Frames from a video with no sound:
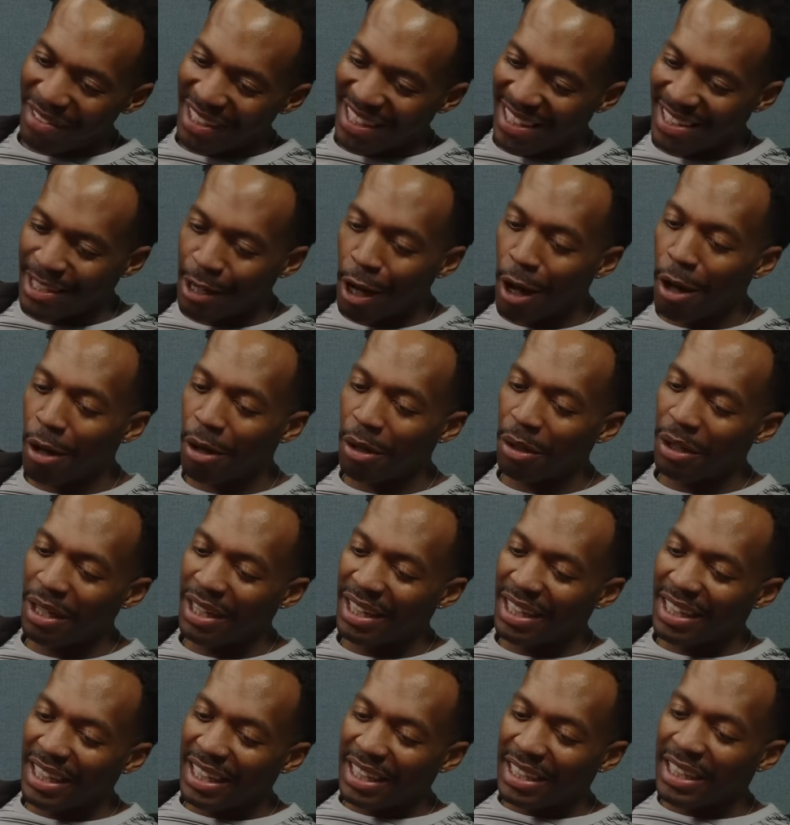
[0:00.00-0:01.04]
So
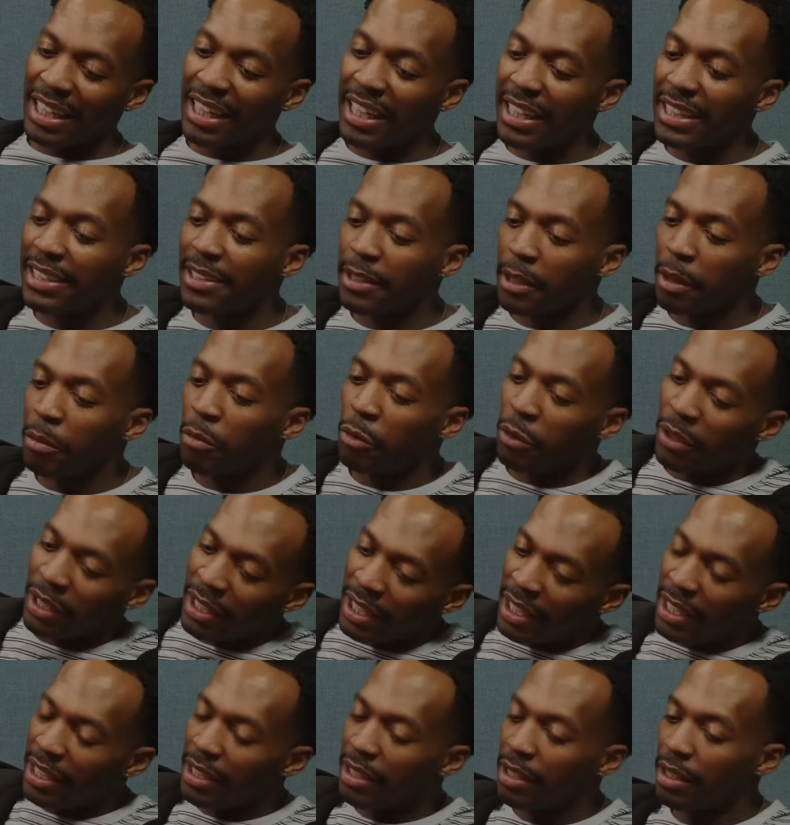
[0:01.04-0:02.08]
there's
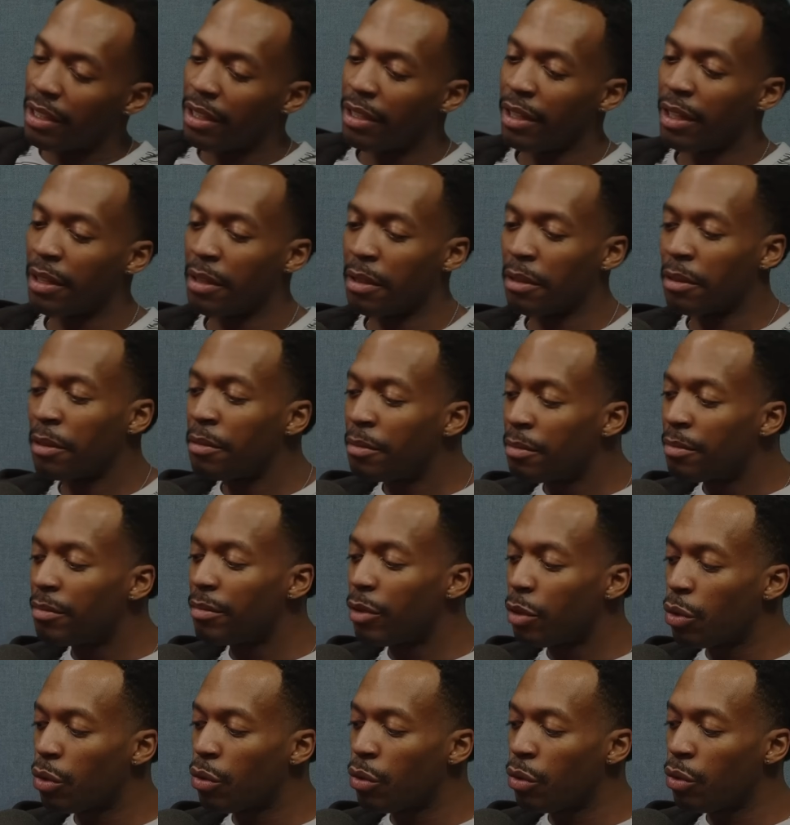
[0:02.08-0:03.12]
someone
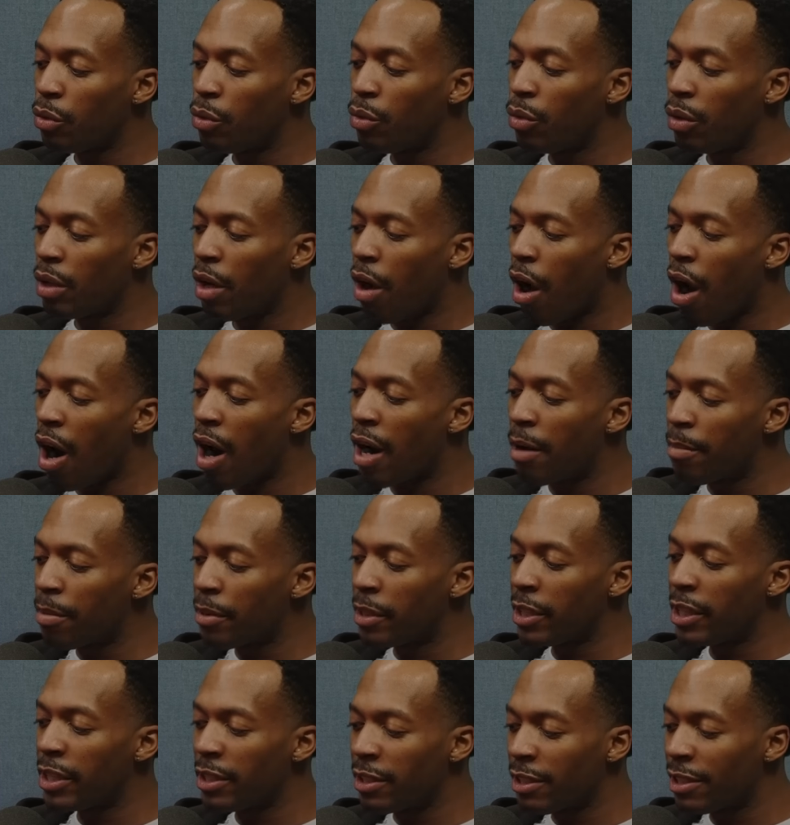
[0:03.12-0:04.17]
who
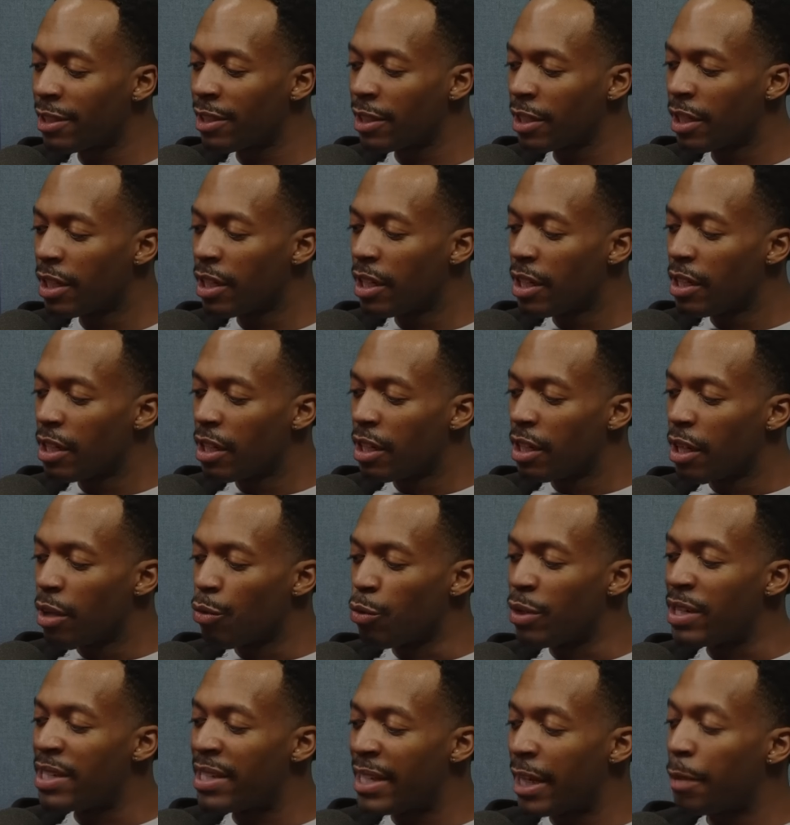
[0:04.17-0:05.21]
harbors
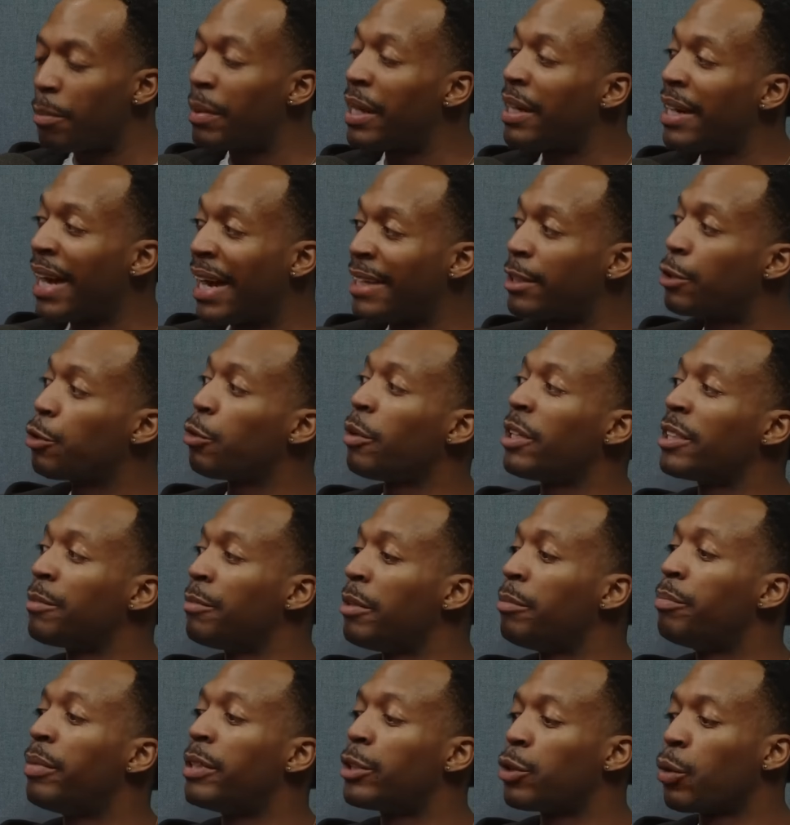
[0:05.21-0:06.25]
resentment, not towards
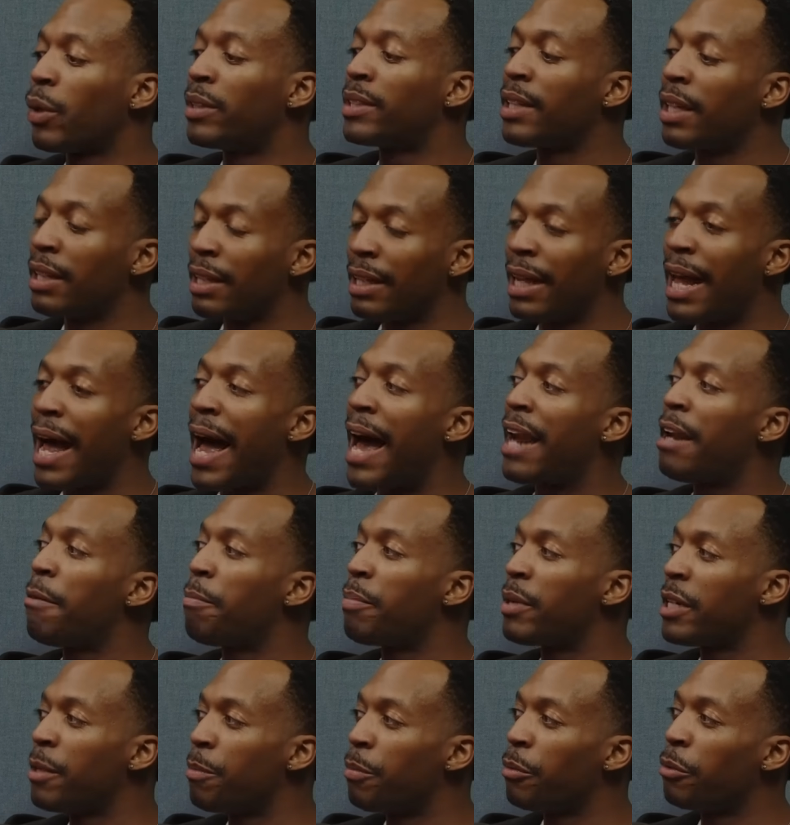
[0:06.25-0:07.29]
me, but towards a lot of
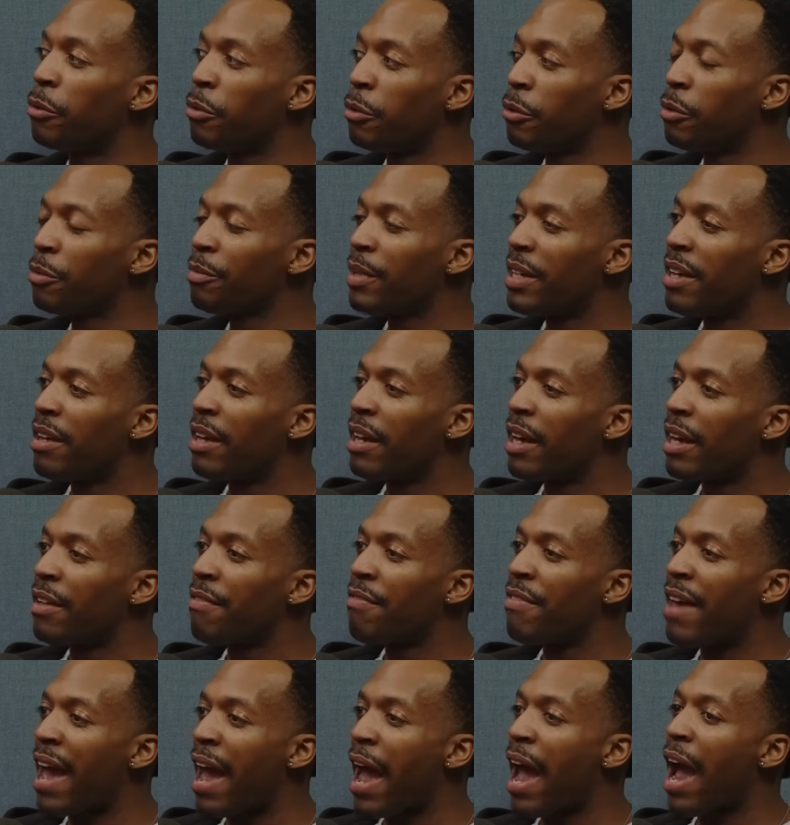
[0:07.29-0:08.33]
people
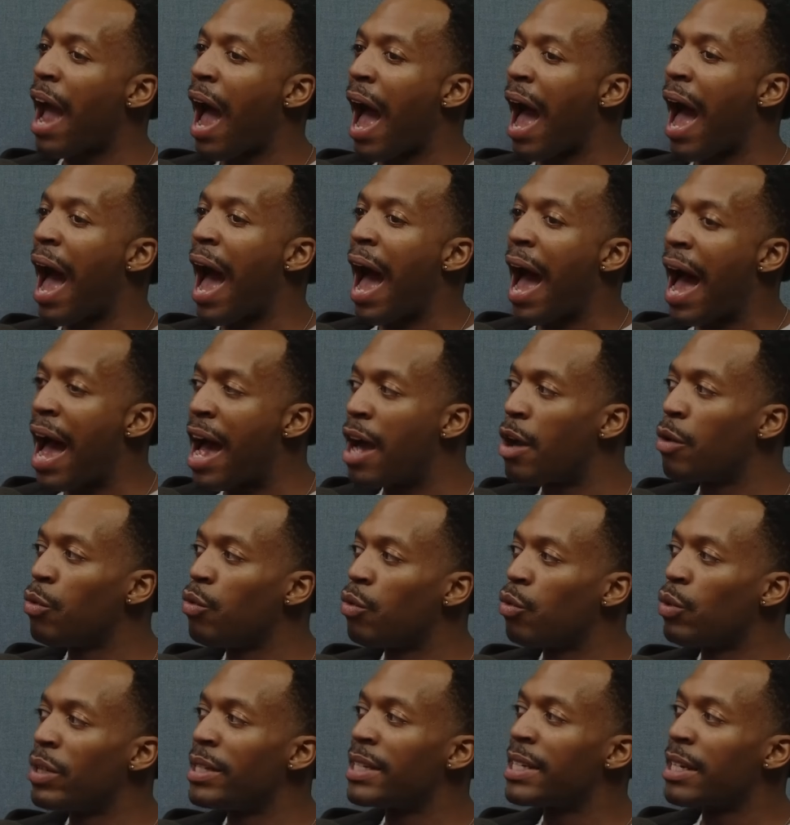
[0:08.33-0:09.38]
that I
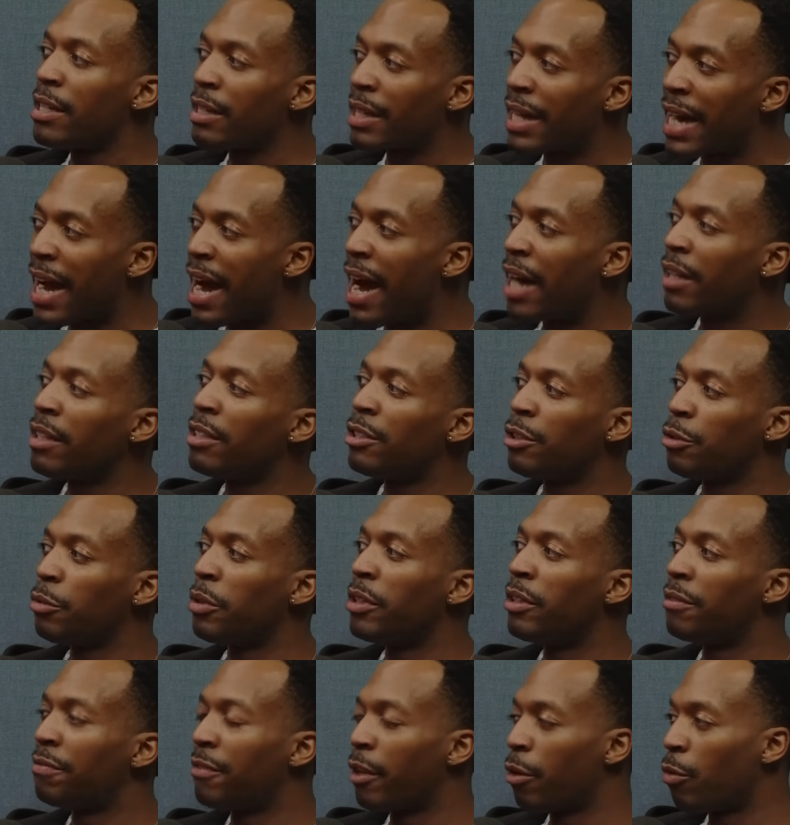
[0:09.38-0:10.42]
was in college
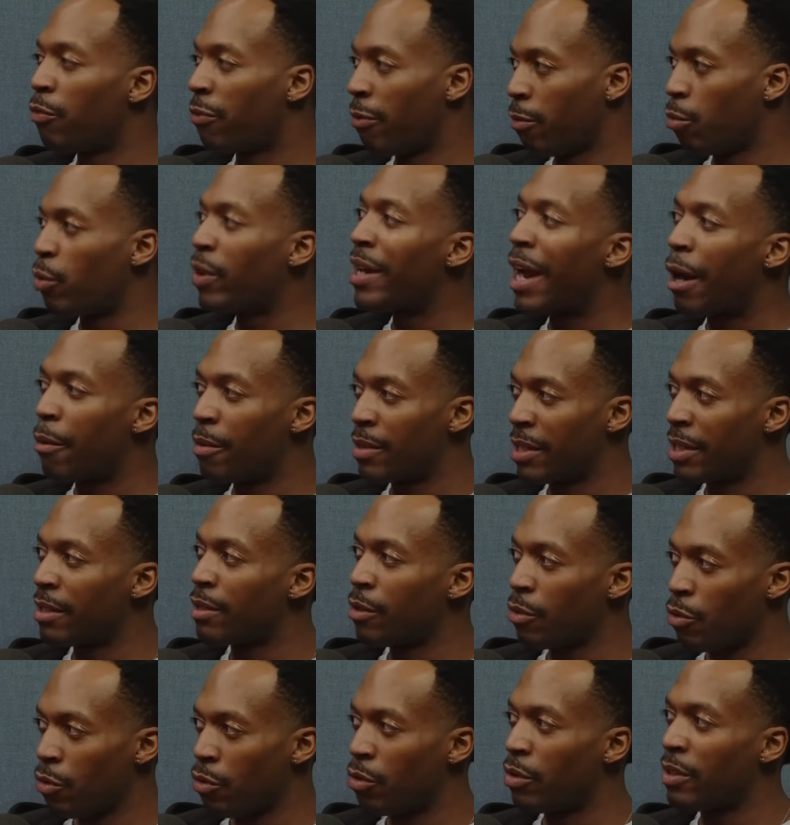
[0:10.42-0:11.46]
with from when I was in
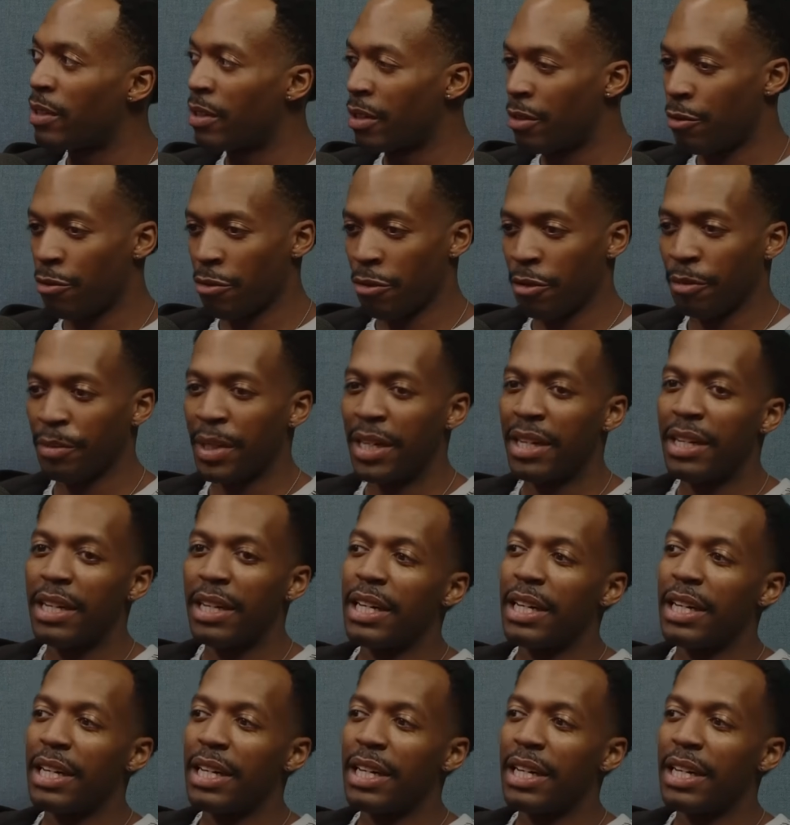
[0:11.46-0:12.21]
school in Central. Mm-hmm.